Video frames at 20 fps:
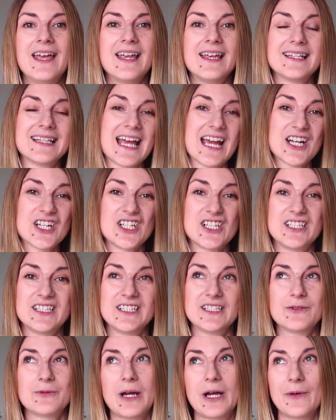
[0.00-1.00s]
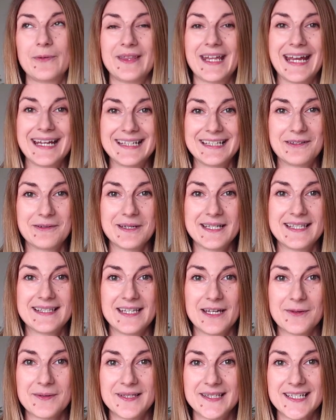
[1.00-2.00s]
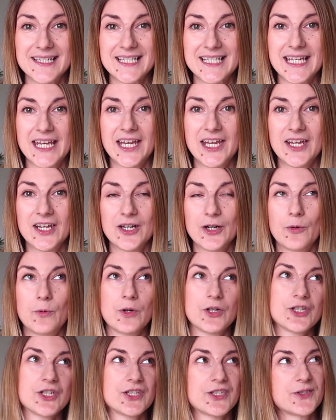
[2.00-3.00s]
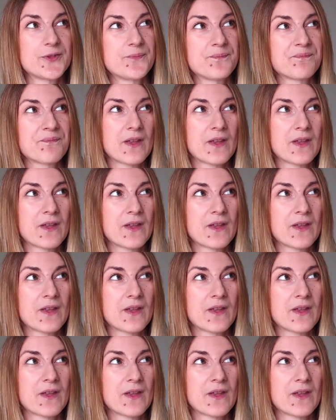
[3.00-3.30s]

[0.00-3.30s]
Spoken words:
It's actually around 9 degrees Celsius here, which is